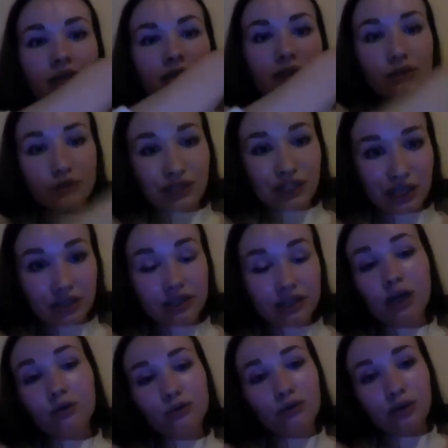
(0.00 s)
In there, I
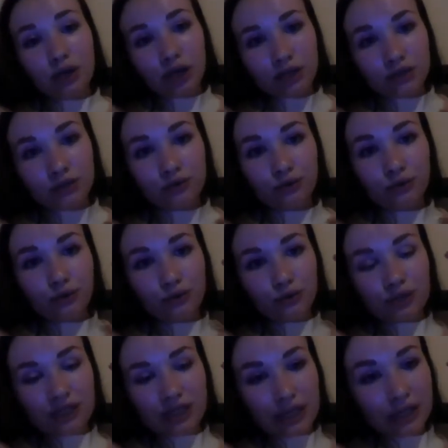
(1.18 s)
would like to
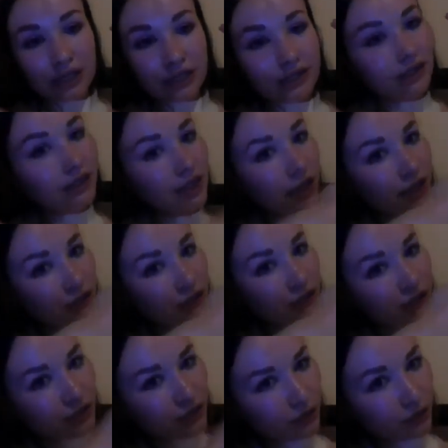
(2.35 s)
take
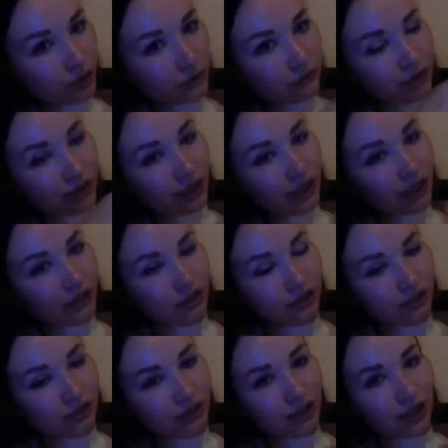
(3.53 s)
extra
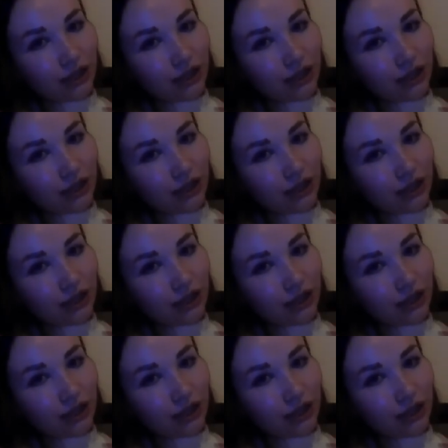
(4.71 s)
qualifications